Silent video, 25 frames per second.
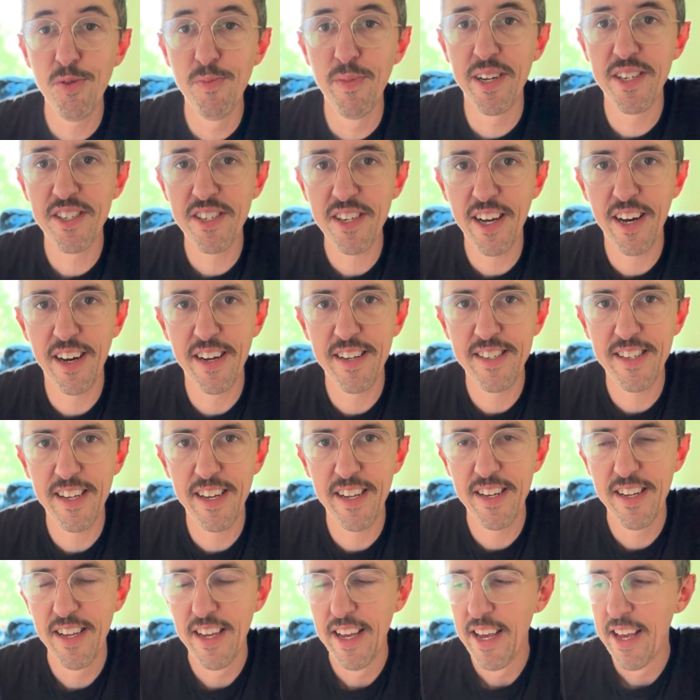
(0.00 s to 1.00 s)
much
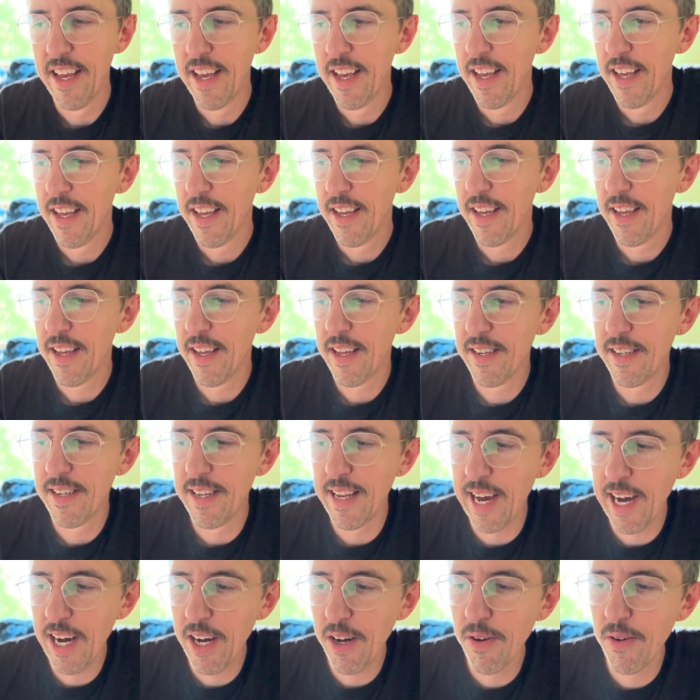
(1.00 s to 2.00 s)
content.
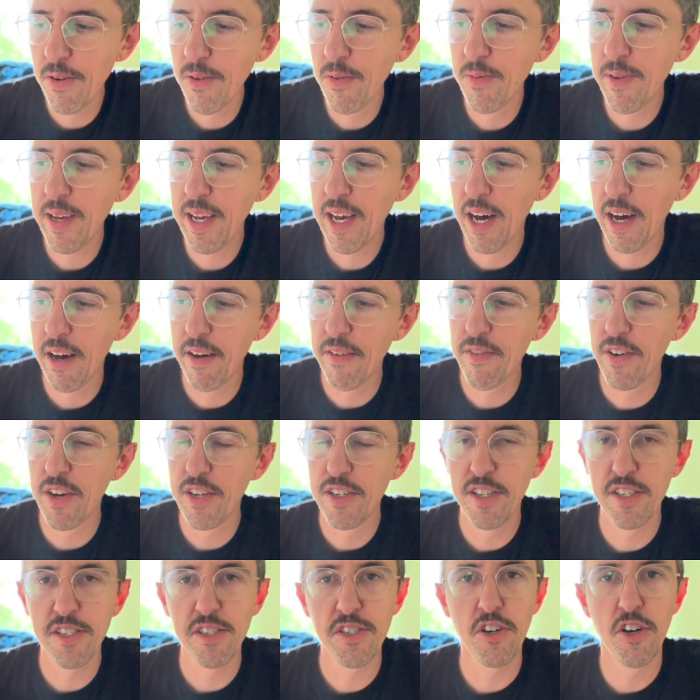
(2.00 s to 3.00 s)
Now we have a
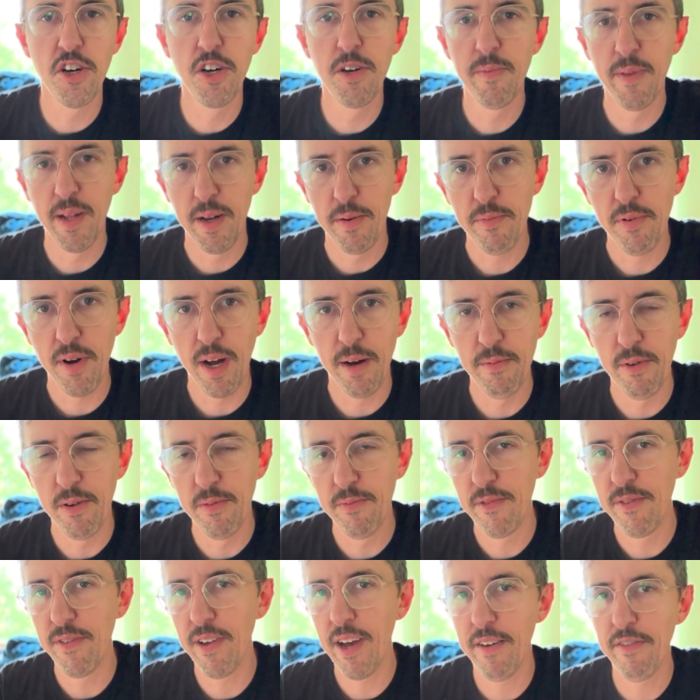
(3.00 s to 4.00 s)
discernment problem.
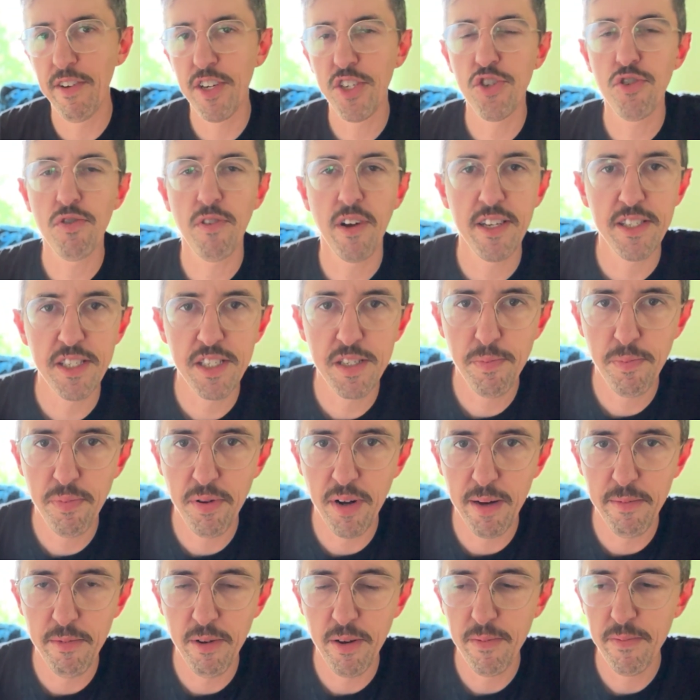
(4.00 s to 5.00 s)
We have a trust
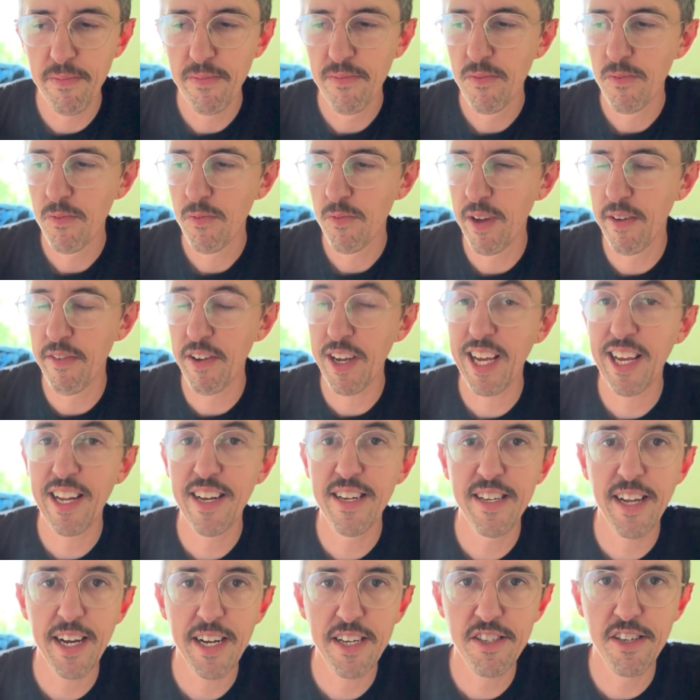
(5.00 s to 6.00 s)
problem. We have a
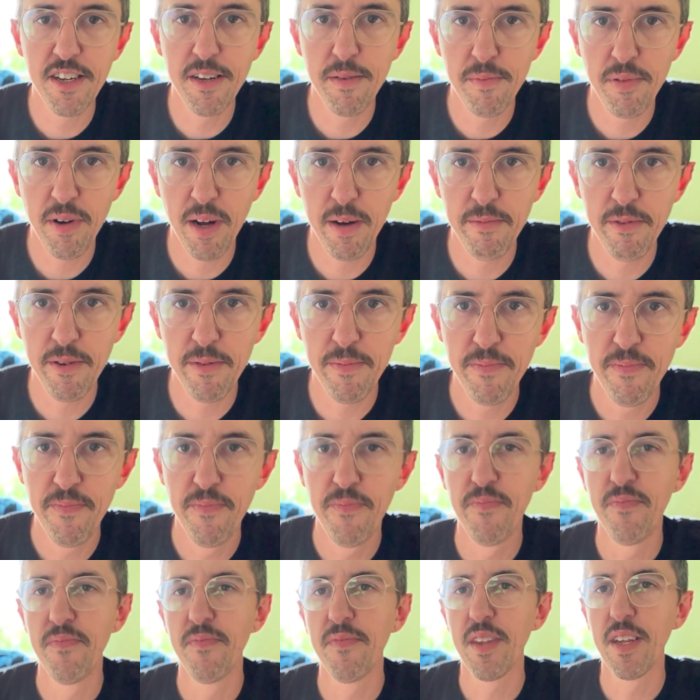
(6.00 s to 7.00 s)
connection problem.
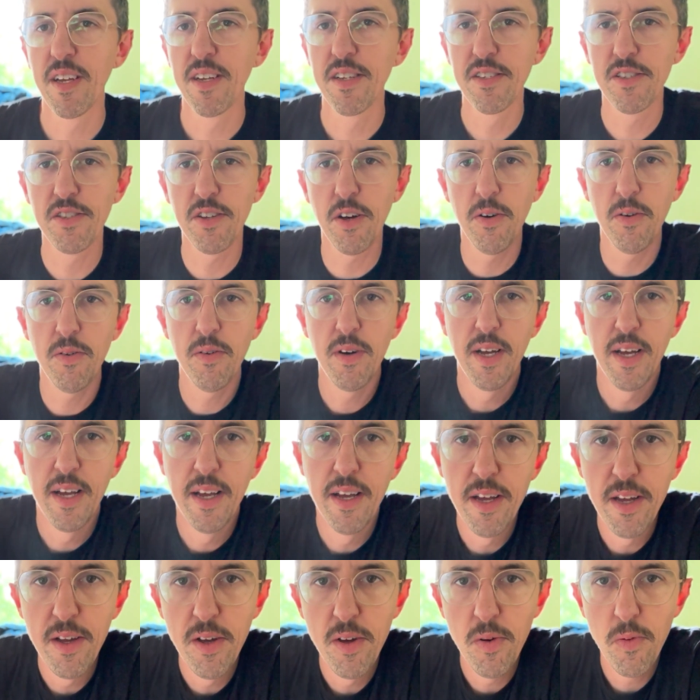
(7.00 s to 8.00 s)
So
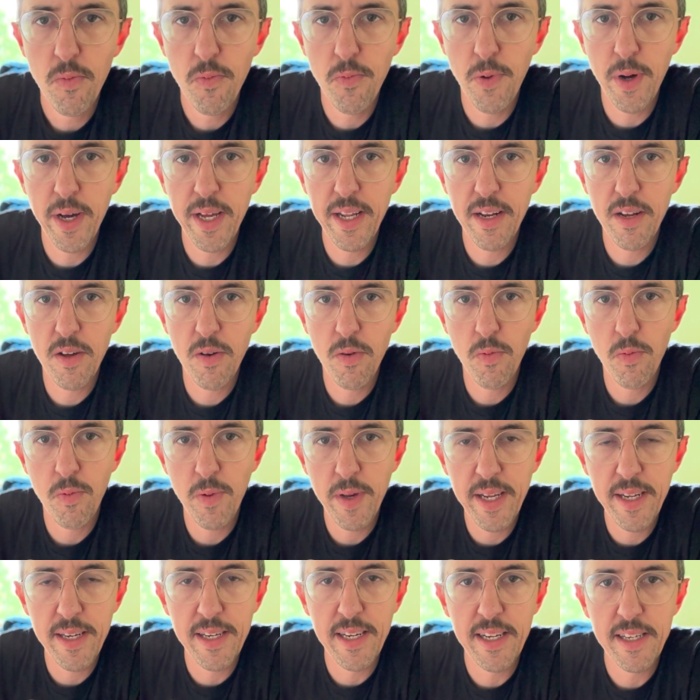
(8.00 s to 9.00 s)
what
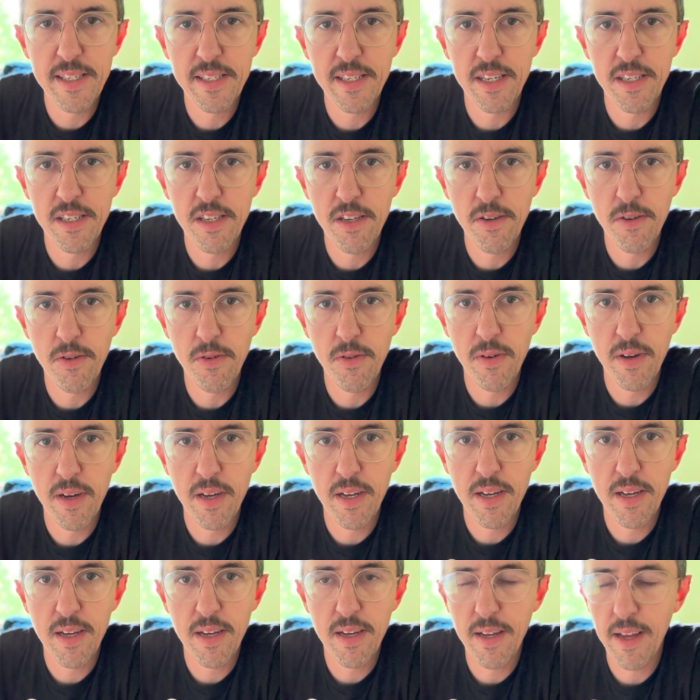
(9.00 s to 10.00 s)
we need to do
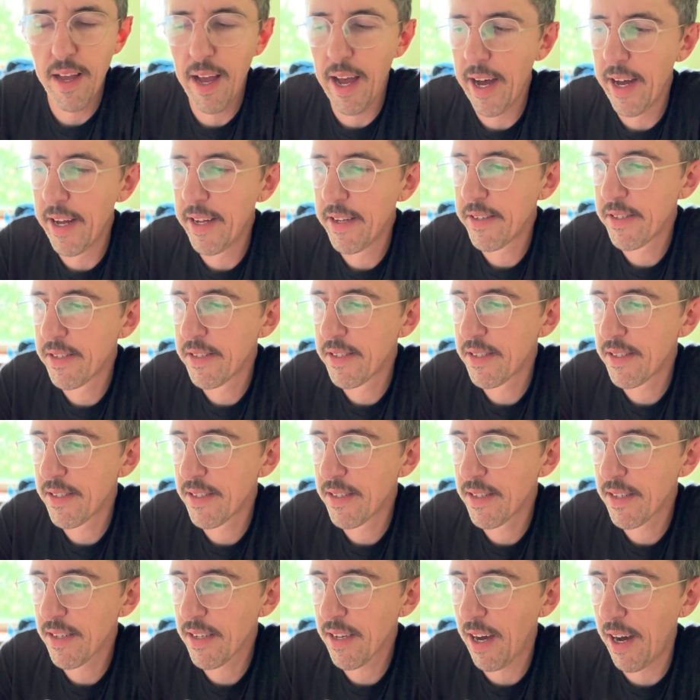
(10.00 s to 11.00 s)
as
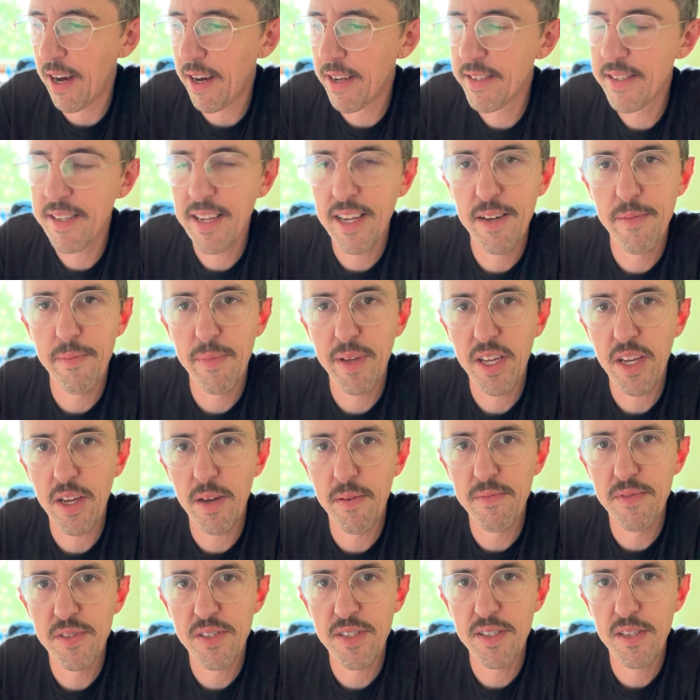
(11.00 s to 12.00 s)
content
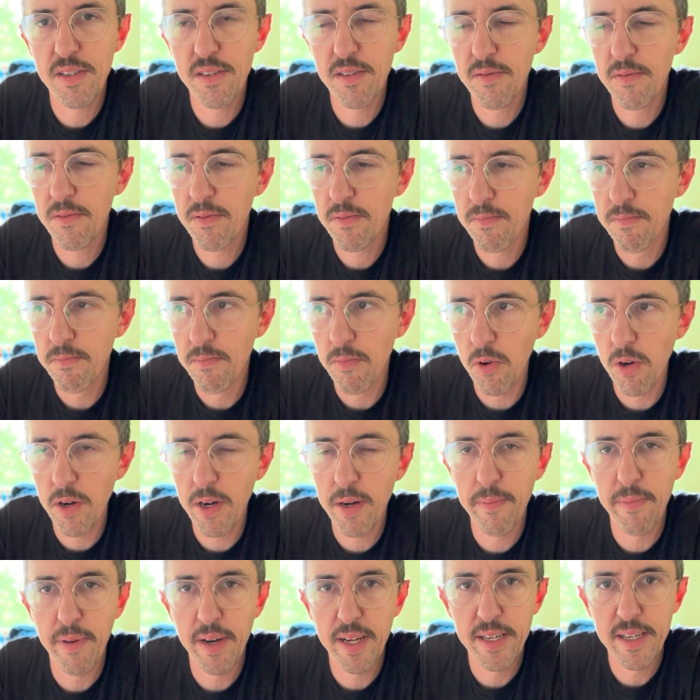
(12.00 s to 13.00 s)
becomes more
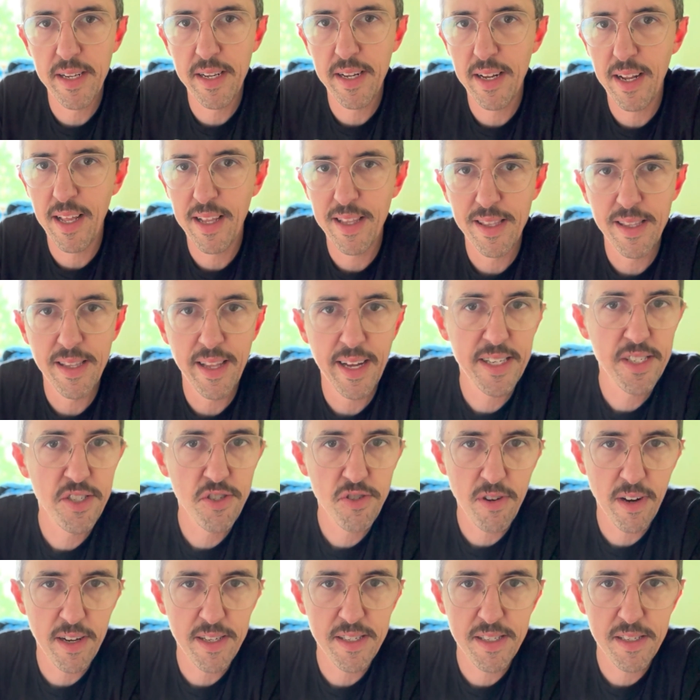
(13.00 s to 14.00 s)
abundant, less
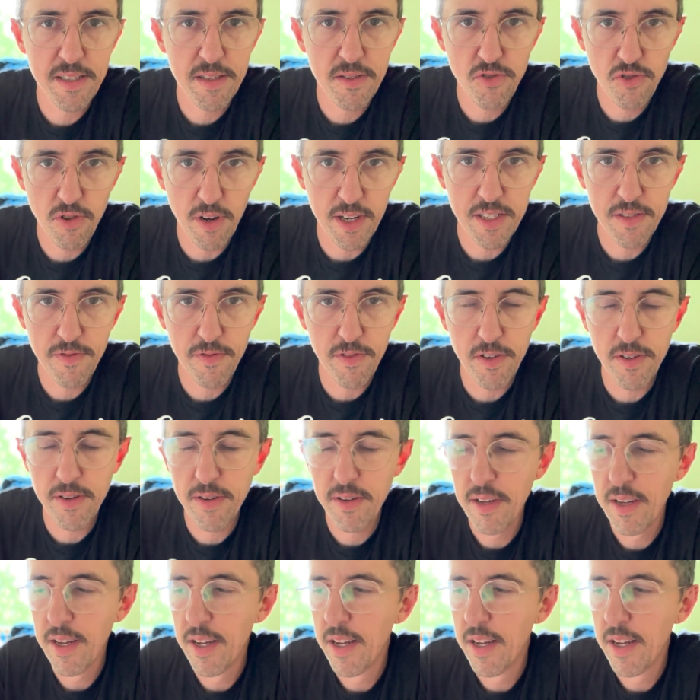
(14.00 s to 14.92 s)
trustful,